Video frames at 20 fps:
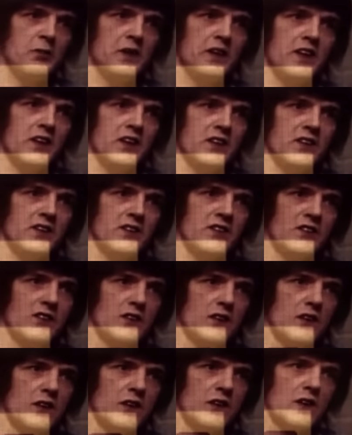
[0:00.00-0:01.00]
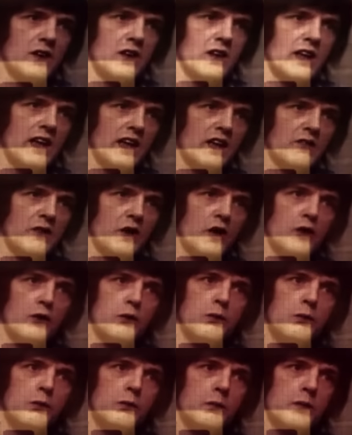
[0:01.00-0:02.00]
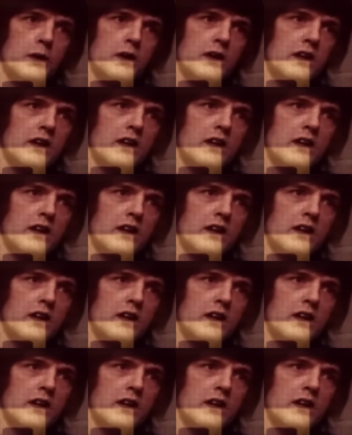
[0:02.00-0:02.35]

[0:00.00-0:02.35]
ability to manipulate and deceive.